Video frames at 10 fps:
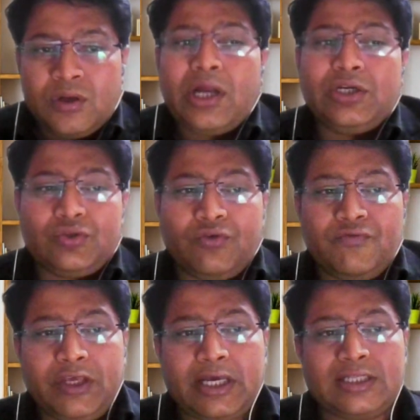And so
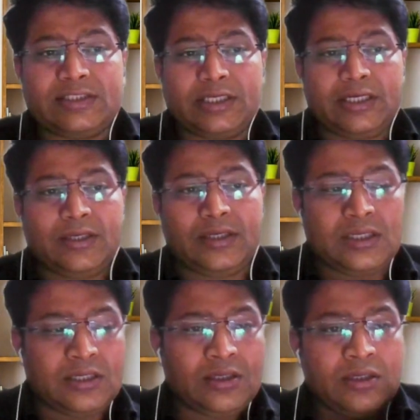we can say
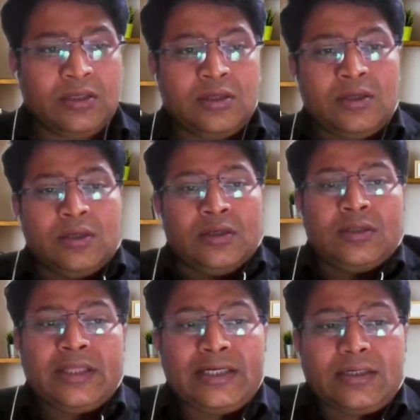
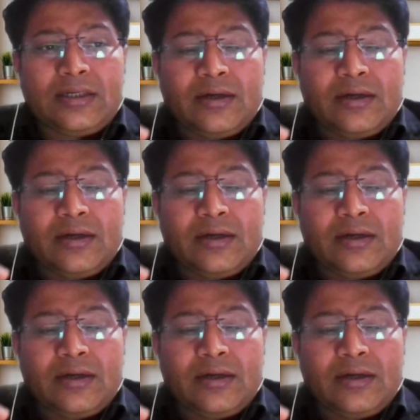that